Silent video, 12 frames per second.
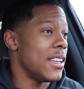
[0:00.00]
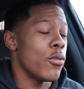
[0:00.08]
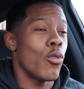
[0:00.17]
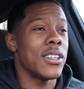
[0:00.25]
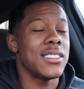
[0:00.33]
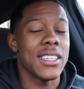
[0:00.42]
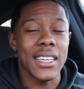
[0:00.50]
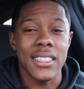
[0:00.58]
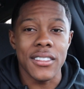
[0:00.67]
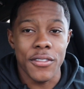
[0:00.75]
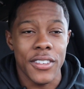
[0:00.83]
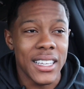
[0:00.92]
didn't want to
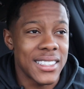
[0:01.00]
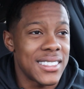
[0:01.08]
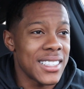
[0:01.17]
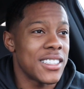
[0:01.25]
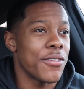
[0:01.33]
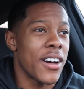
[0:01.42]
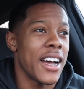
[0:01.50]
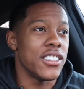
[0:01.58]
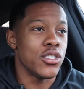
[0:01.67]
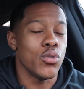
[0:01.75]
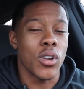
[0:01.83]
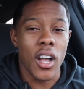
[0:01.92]
in-
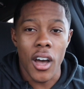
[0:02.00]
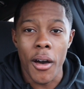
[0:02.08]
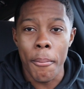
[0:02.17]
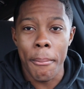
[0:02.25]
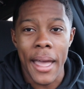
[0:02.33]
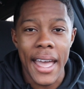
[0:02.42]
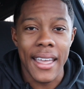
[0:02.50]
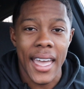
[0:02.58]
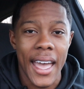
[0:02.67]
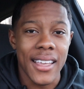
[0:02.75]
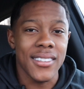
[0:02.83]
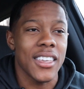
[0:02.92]
incentivize you to come
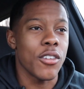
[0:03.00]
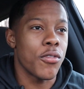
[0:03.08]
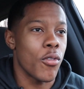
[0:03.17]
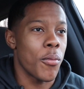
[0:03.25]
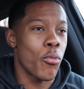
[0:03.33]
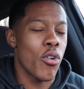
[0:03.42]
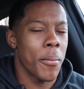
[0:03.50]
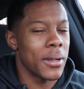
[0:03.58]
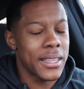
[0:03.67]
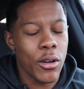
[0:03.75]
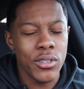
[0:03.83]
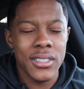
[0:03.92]
back asking for more.
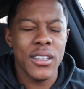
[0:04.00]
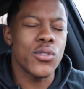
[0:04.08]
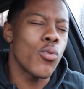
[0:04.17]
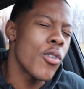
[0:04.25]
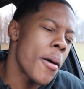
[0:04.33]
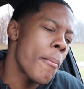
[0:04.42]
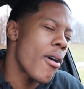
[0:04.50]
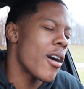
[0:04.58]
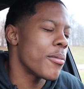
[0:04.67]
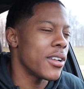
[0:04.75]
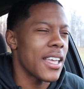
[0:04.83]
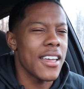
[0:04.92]
But there was this one
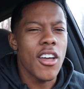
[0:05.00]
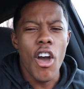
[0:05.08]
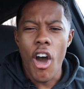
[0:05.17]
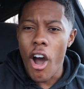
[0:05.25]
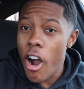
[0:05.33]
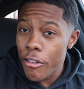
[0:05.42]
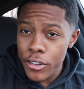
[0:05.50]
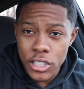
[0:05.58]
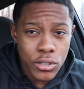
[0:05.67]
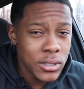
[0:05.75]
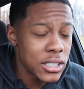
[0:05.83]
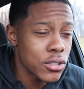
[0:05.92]
barber that
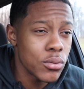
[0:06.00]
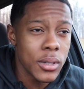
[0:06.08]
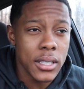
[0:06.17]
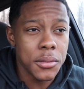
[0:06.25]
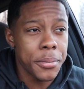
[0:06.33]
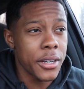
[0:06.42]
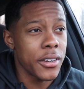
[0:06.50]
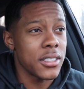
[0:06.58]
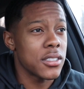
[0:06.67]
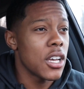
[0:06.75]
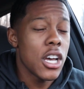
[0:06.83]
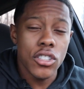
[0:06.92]
offered you this unique
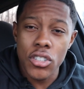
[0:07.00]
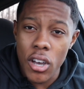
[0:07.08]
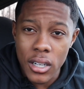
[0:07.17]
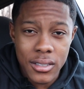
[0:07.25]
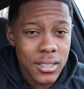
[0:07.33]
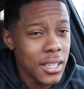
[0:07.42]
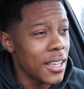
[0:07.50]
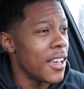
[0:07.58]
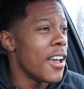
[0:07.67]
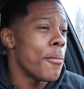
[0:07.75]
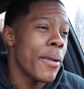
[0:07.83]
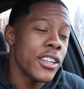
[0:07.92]
experience, talked to
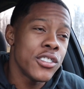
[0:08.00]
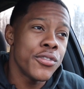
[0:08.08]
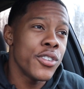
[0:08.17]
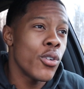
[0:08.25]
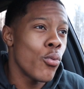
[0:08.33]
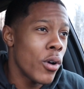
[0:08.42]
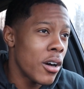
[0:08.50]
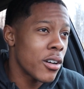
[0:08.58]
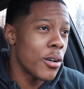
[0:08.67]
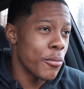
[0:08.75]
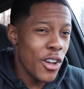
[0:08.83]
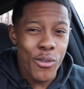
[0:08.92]
you, made you feel
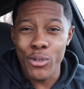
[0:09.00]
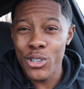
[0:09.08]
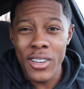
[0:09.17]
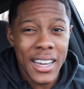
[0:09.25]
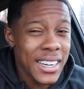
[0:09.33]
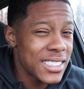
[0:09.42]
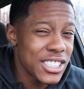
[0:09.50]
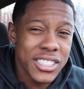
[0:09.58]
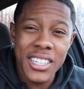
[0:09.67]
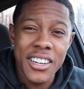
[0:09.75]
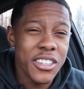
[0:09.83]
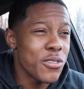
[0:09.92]
welcome. When you got out the
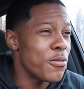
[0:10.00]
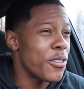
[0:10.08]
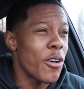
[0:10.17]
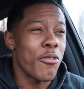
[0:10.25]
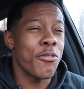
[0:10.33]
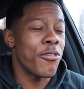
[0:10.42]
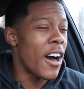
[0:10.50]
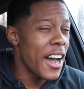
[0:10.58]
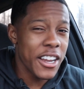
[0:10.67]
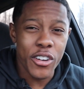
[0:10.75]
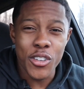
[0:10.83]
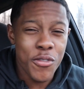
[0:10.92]
chair, you felt
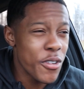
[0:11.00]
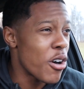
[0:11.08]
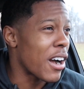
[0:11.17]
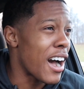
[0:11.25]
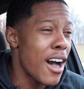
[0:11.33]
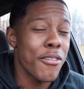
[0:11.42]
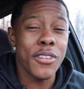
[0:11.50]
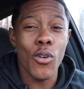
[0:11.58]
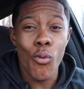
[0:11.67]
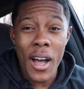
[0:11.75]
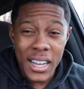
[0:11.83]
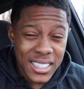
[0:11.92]
fire. You felt
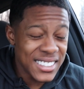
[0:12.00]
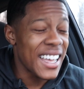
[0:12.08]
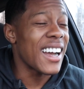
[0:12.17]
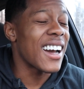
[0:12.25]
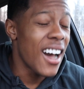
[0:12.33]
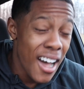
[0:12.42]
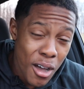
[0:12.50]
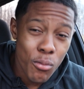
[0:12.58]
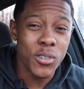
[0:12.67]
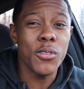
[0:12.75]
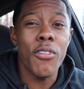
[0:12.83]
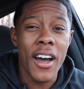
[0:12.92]
confident. Why? Because that
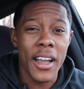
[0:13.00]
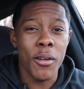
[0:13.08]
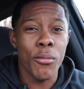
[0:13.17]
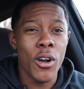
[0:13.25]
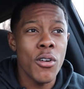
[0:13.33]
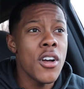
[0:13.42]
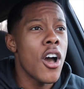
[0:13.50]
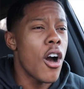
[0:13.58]
cut was fire, bro.